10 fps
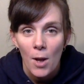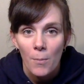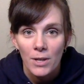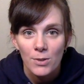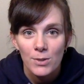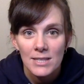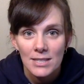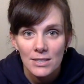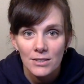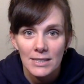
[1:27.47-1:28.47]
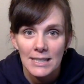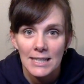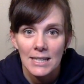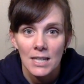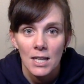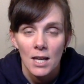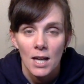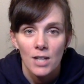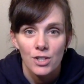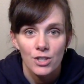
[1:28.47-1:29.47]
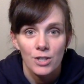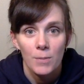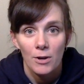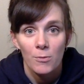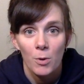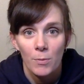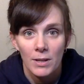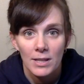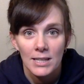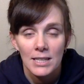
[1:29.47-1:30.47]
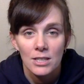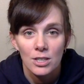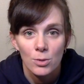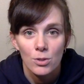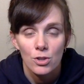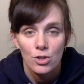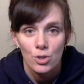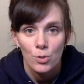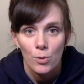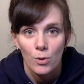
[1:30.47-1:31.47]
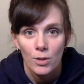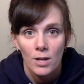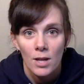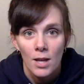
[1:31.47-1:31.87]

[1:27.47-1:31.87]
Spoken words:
but you still need a certain amount of mobility to use a shoehorn.